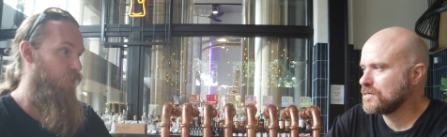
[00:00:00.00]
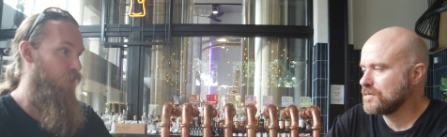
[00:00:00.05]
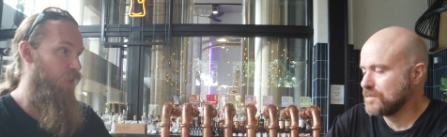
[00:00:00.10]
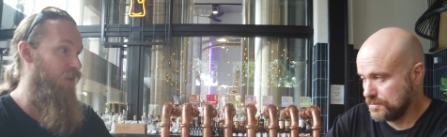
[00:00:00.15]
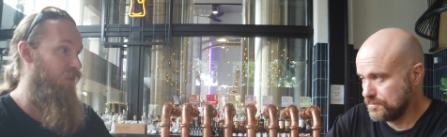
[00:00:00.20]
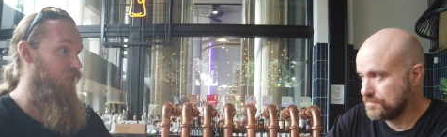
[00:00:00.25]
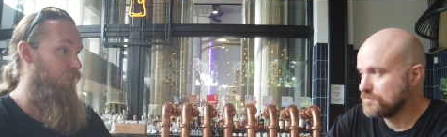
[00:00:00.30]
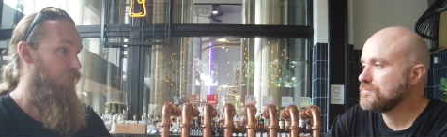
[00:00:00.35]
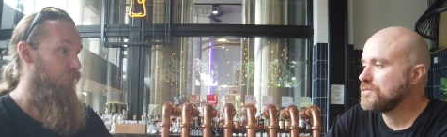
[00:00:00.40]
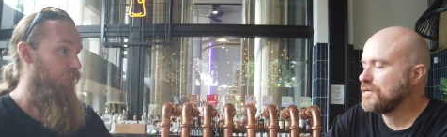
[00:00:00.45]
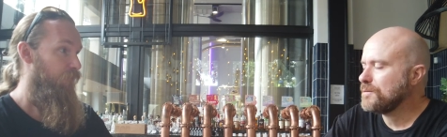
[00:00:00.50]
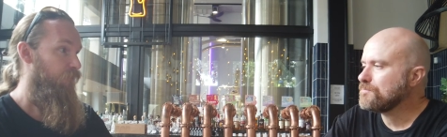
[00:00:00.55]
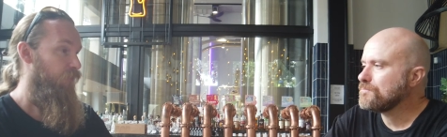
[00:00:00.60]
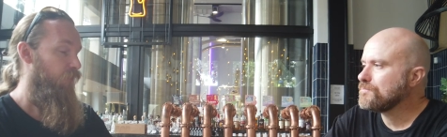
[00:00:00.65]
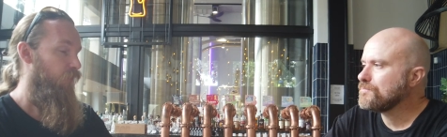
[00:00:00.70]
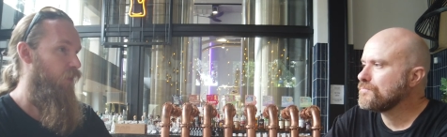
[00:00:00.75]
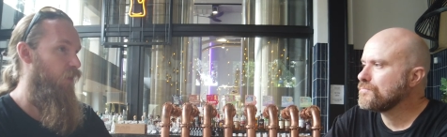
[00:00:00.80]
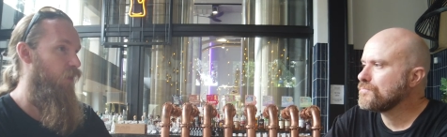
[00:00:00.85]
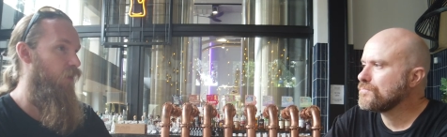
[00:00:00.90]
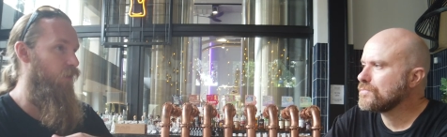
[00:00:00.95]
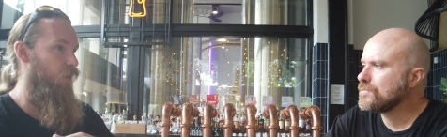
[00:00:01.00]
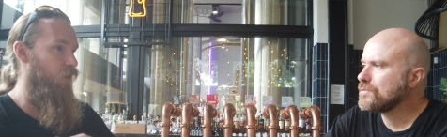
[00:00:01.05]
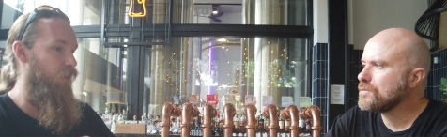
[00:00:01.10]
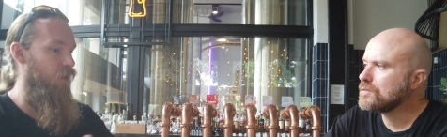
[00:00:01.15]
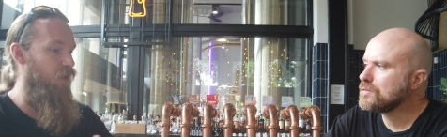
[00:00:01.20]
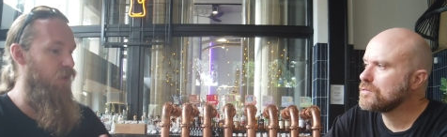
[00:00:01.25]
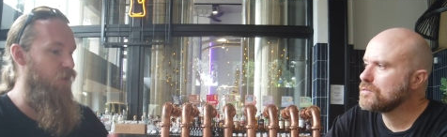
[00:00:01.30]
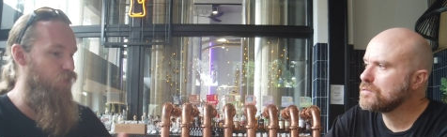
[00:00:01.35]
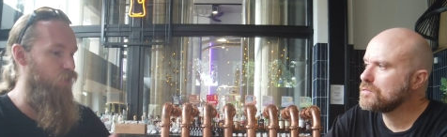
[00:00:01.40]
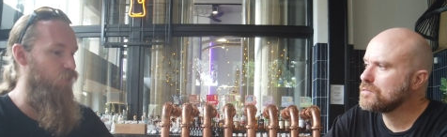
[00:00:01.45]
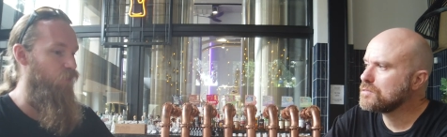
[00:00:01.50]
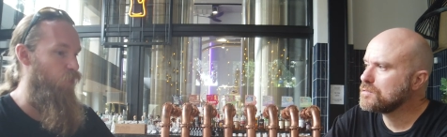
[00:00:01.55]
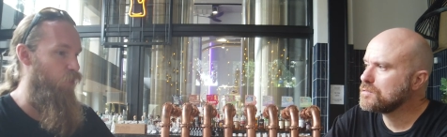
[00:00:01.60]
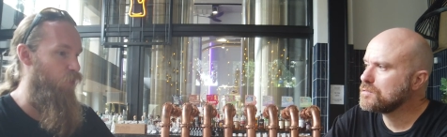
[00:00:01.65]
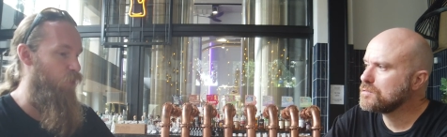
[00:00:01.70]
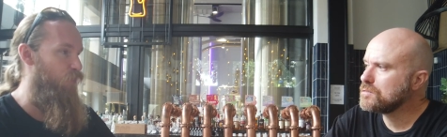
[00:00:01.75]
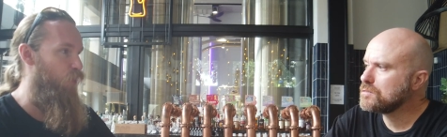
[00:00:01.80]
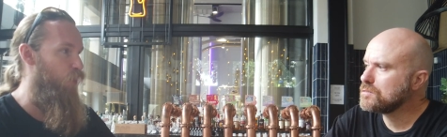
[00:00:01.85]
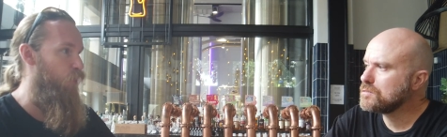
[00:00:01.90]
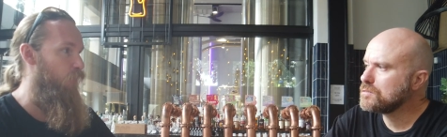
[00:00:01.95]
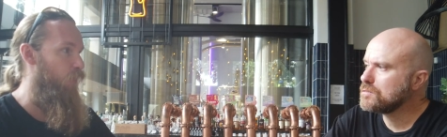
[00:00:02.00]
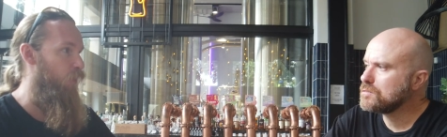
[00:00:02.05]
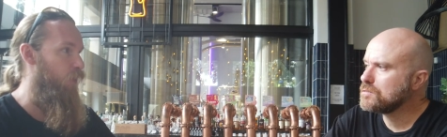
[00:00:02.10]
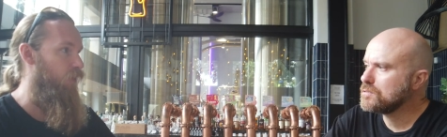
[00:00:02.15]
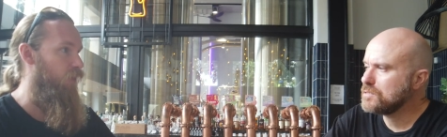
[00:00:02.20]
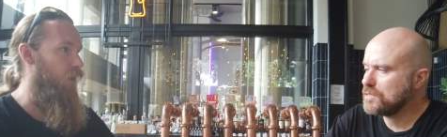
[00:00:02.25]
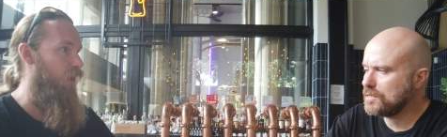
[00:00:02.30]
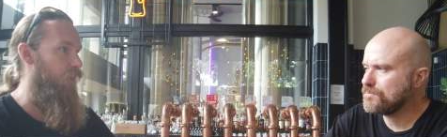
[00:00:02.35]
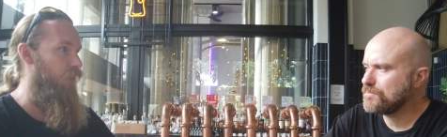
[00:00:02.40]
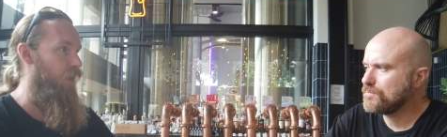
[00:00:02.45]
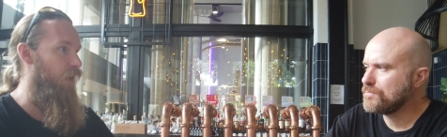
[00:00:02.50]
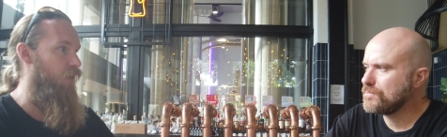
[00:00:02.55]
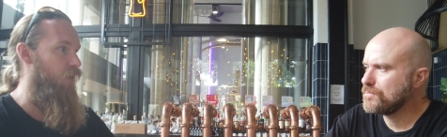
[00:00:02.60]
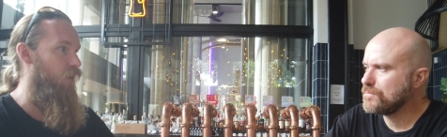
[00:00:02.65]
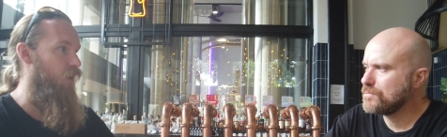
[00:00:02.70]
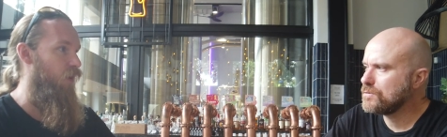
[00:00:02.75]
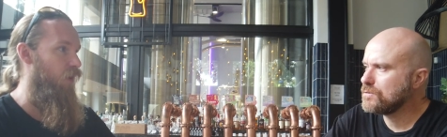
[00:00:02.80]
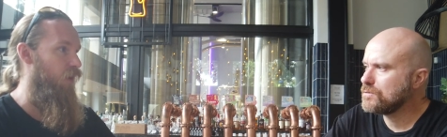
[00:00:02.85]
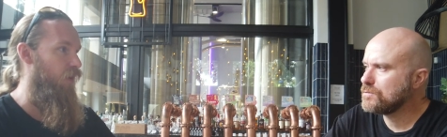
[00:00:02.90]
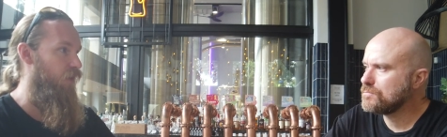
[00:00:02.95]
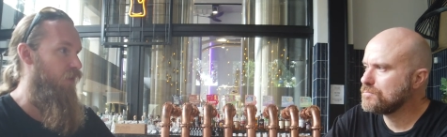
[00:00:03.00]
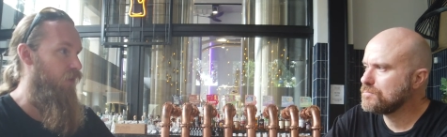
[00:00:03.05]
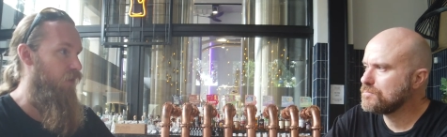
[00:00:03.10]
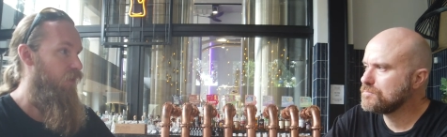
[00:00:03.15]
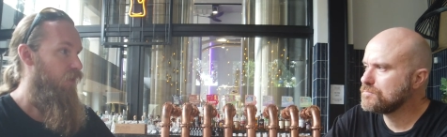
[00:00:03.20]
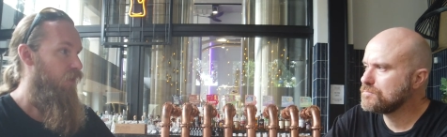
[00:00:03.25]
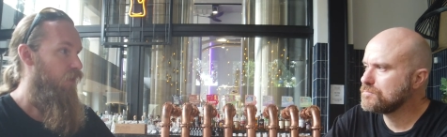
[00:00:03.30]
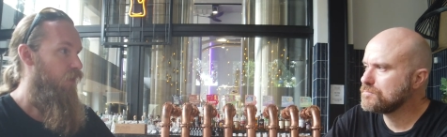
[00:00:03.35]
Speaker 1: thing, yep, uh, like the initial water profile, yep. and then I.